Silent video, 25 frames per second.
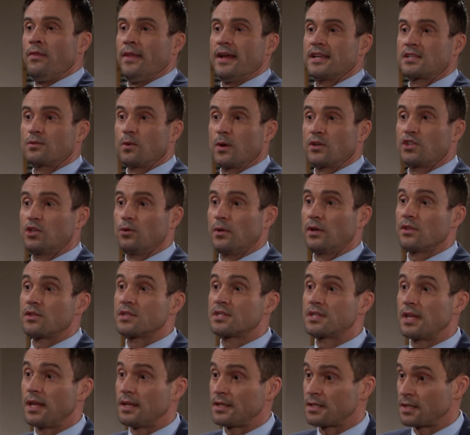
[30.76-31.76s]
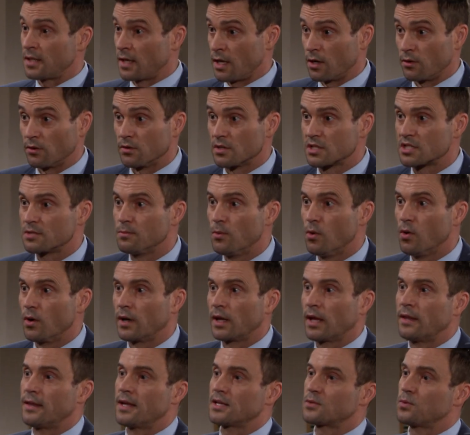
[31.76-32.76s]
And that's why she went to the sentencing hearing this
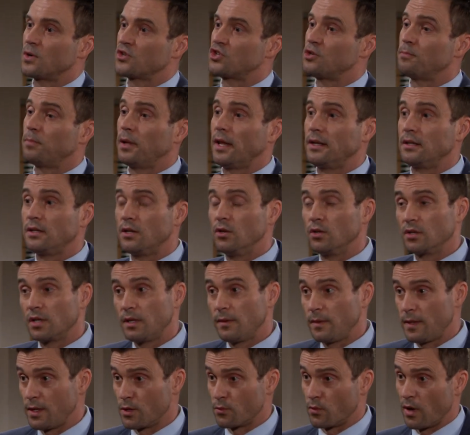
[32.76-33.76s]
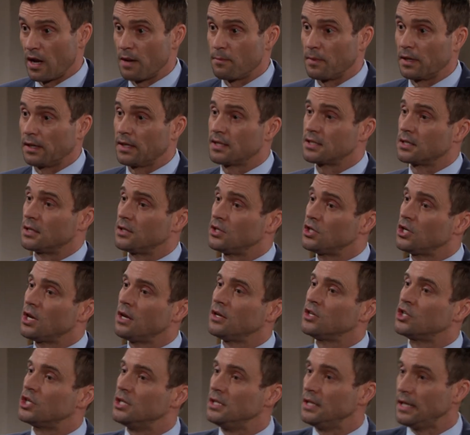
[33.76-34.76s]
morning, and that's why she pled guilty in the arraignment. Listen, she,
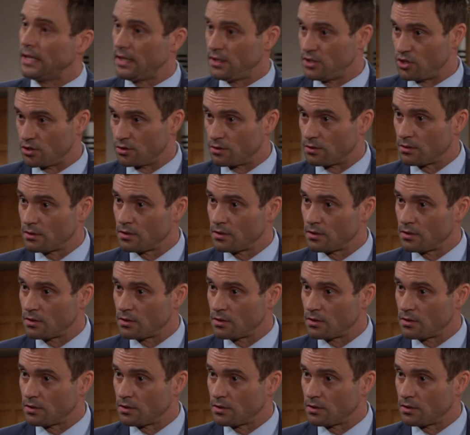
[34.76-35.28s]
she needs you.